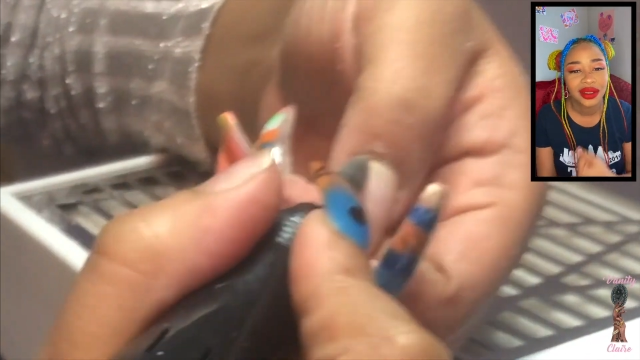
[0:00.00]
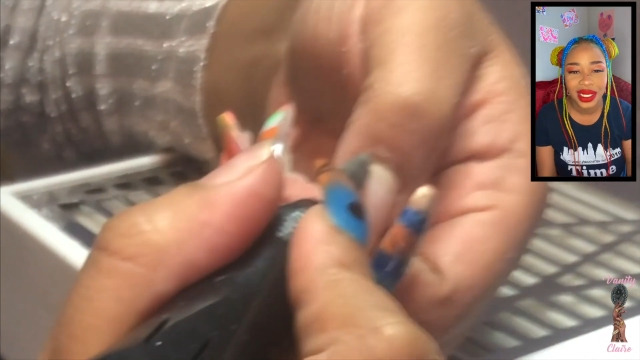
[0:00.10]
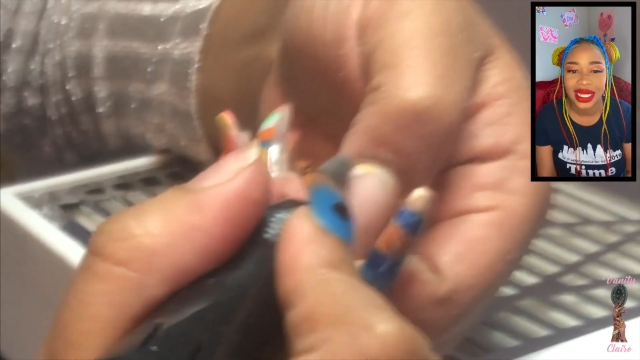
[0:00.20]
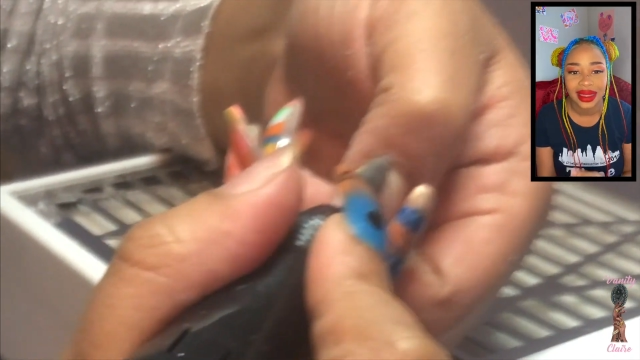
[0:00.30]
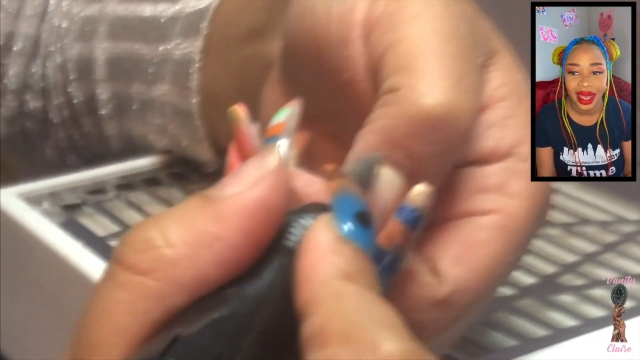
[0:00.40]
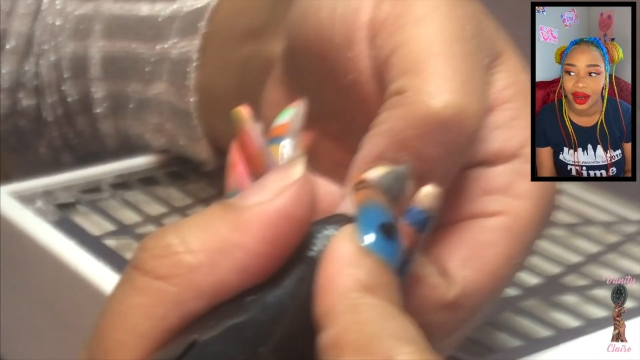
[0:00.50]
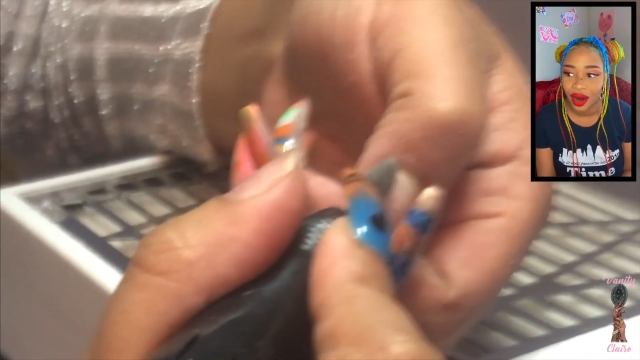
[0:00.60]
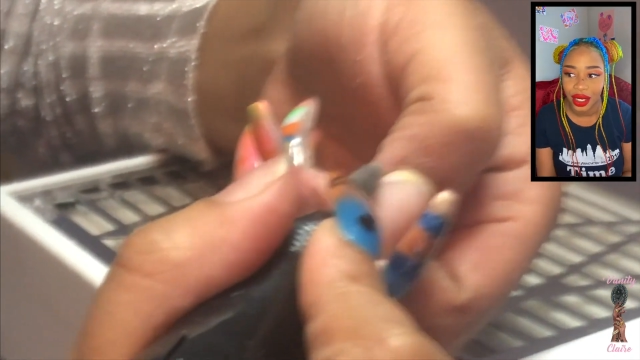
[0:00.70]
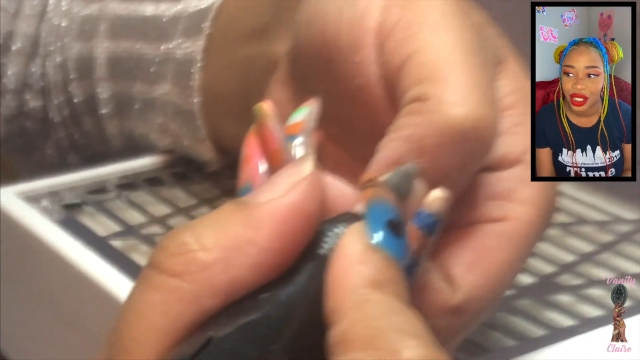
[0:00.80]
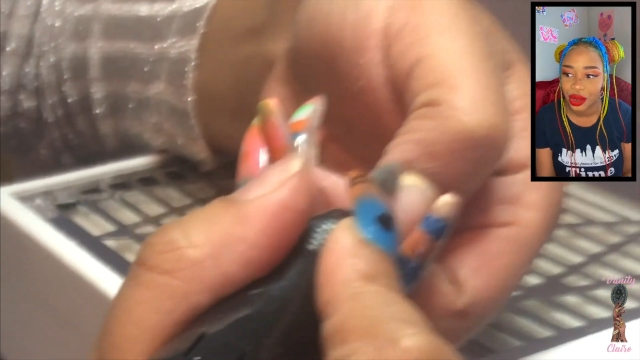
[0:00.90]
wasn't that
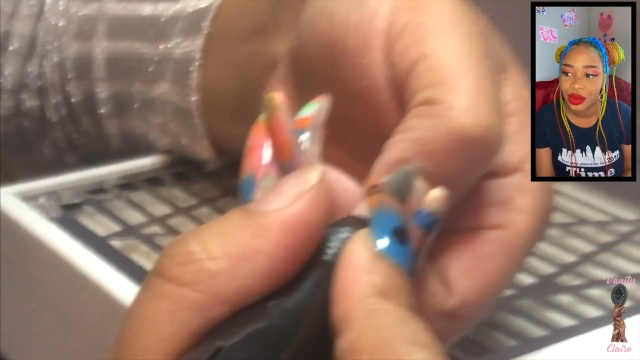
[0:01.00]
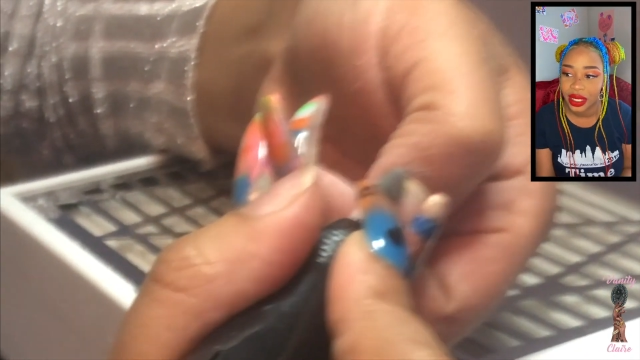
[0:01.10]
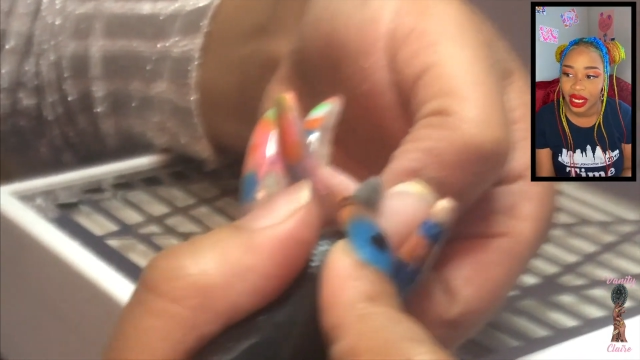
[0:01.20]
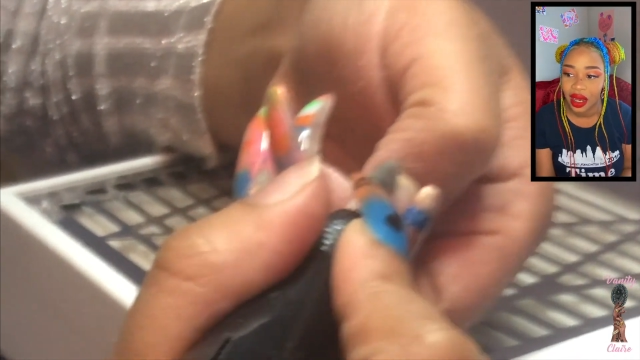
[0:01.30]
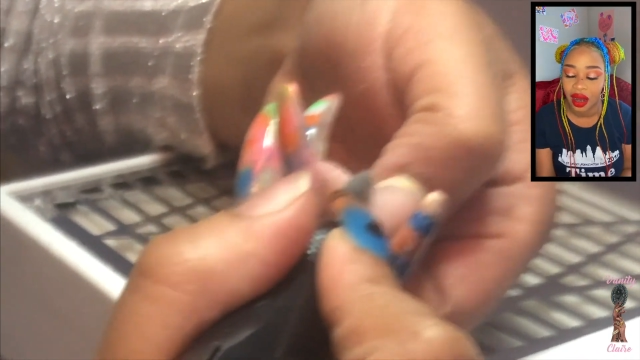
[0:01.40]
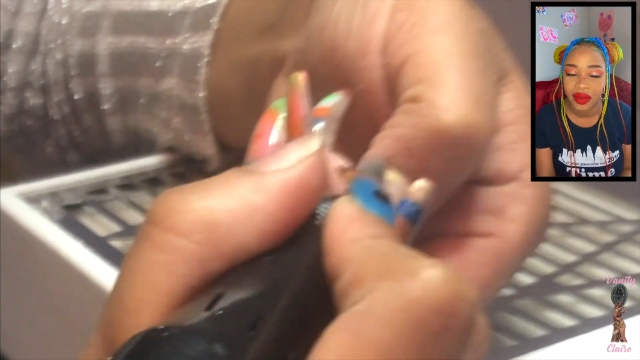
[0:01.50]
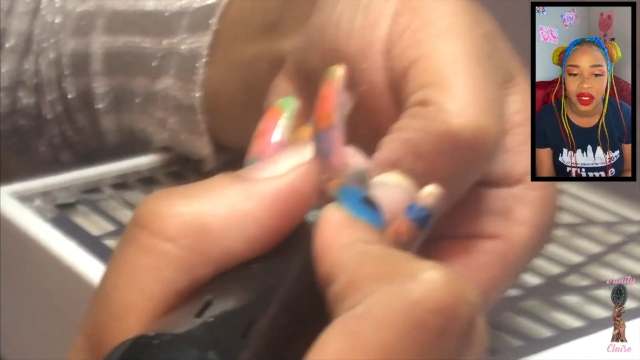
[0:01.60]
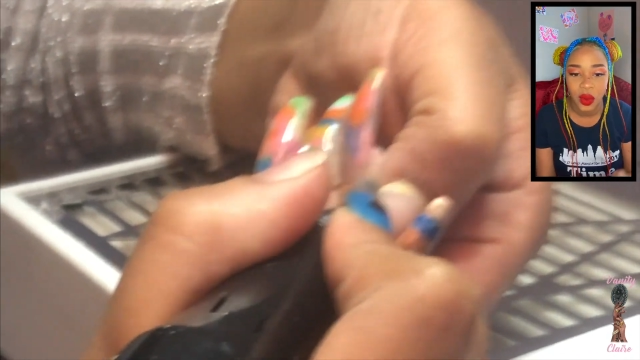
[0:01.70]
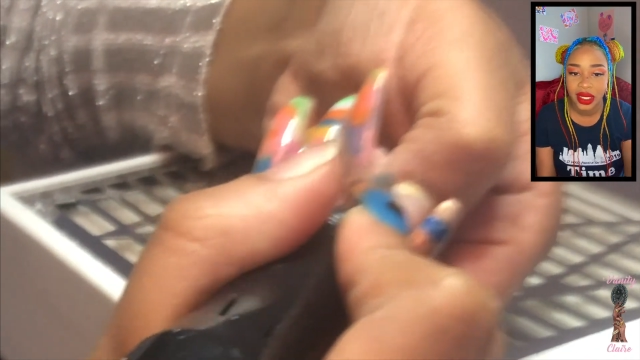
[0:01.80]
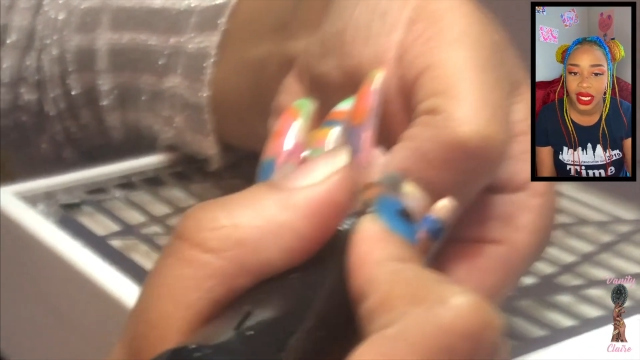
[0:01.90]
hard to take off. Because
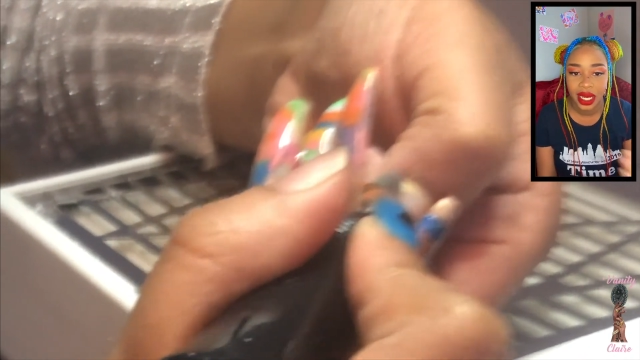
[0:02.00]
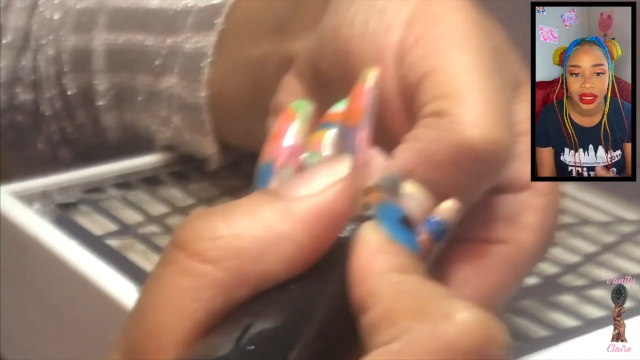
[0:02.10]
once I got